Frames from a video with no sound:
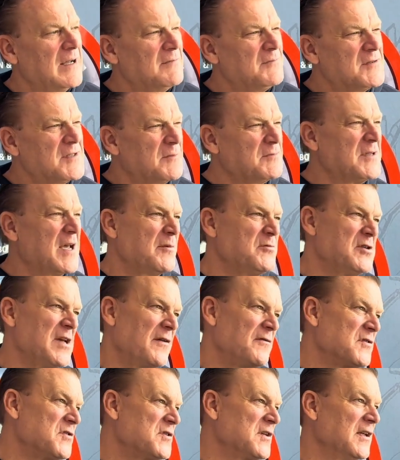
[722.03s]
Sometimes you
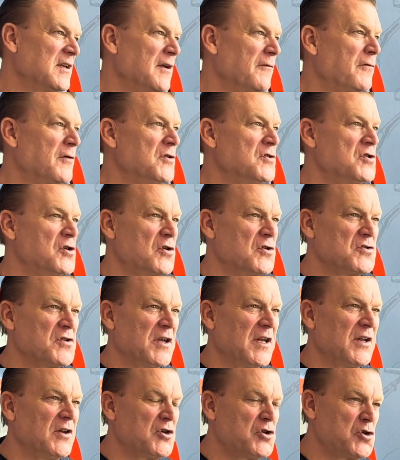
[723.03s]
have to see a different
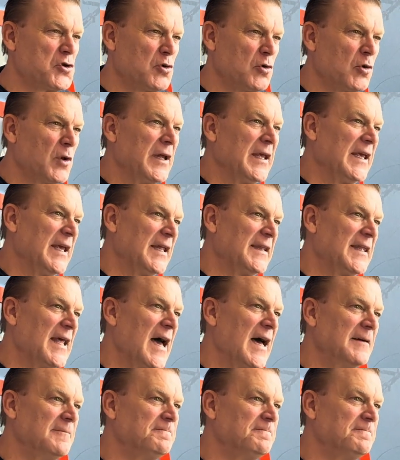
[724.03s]
jersey to truly get that.